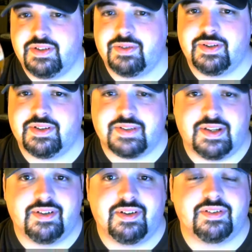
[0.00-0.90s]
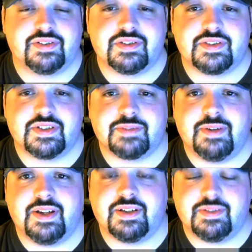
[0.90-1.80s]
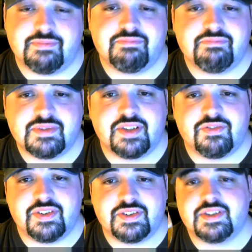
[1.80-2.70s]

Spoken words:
you know what, $10 a 6-pack, it's definitely